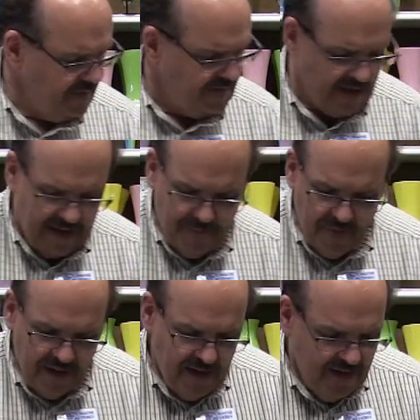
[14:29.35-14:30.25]

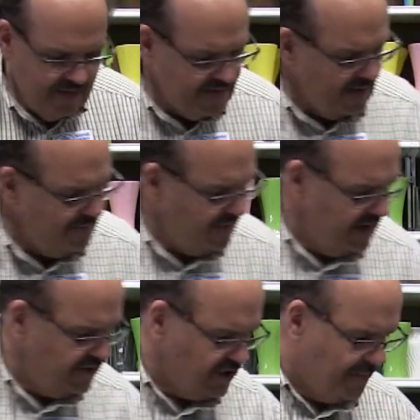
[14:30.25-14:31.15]
same
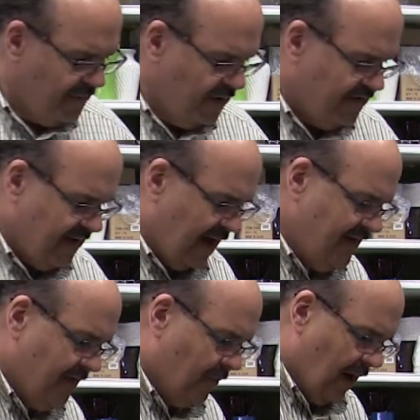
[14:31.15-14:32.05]
finish on both
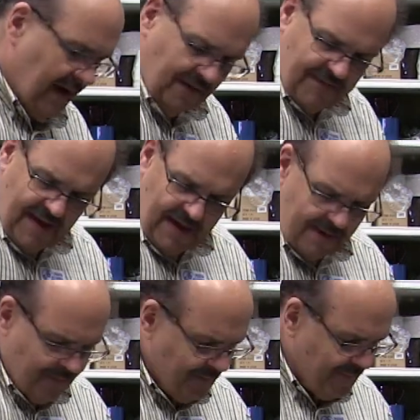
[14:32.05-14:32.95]
sides, a bridal
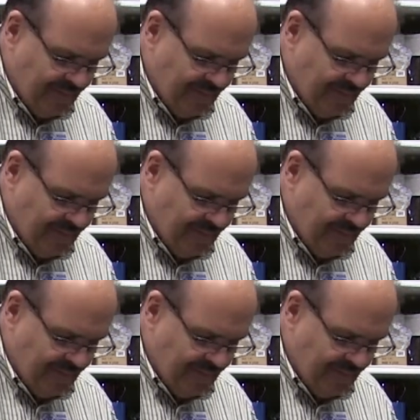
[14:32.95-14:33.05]
satin.